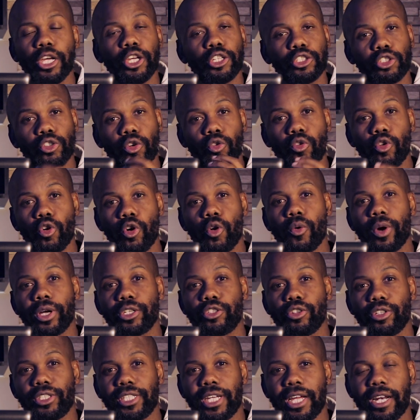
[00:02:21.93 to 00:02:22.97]
So know
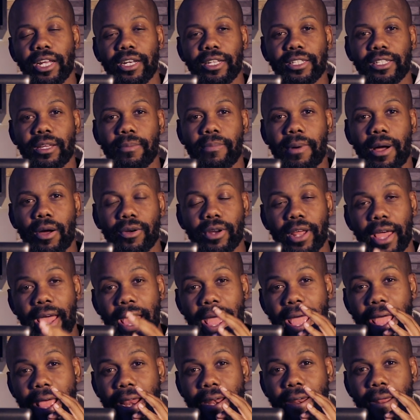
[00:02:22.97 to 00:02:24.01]
what your channel is about
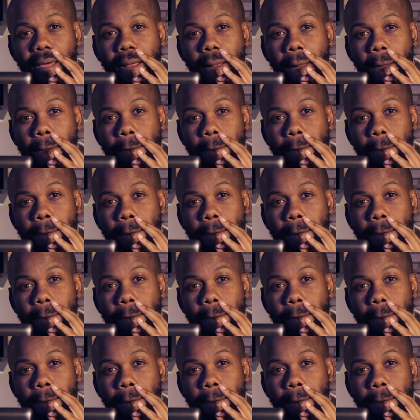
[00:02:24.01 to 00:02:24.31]
and